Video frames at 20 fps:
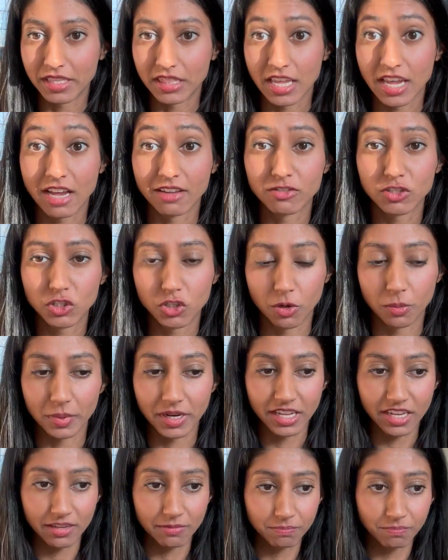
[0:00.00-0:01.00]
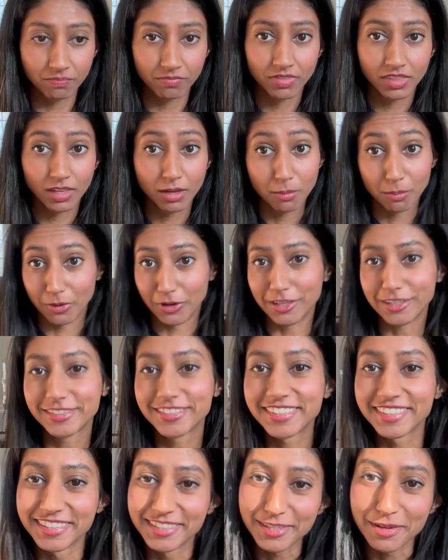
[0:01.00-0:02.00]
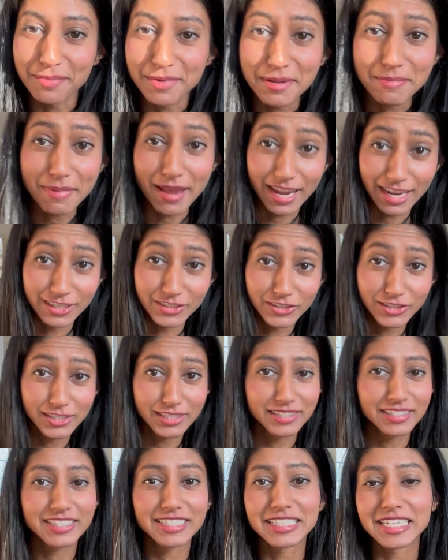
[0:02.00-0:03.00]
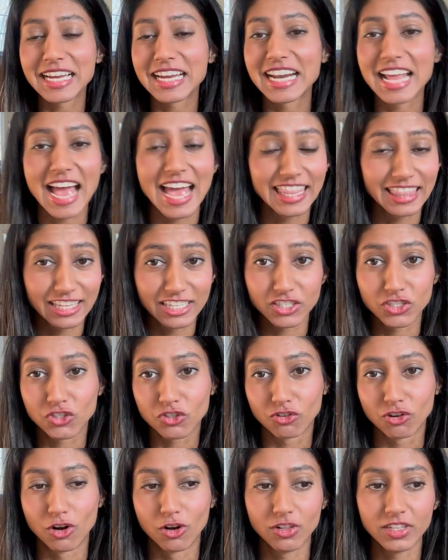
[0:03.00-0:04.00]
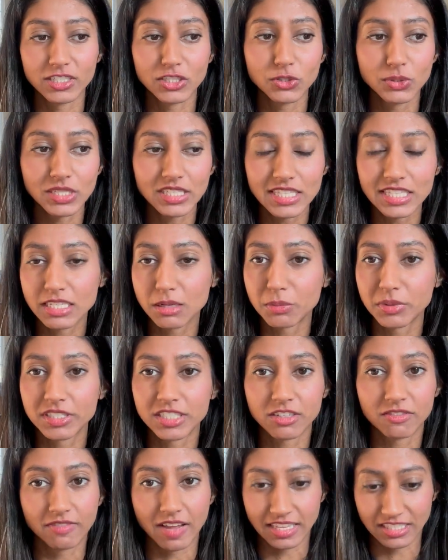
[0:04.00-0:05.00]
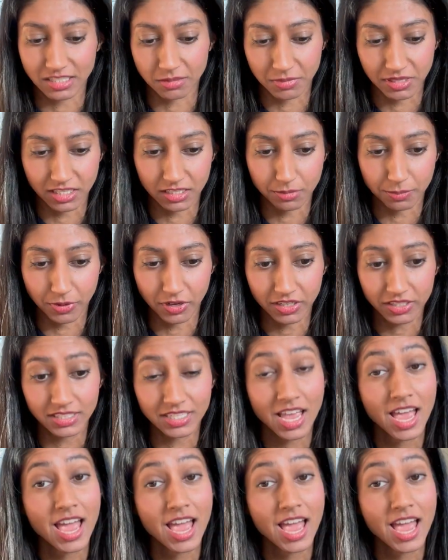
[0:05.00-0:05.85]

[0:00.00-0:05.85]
They have so many books and so many pages, and it's like an endless scroll, and you need someone to vet some of these books.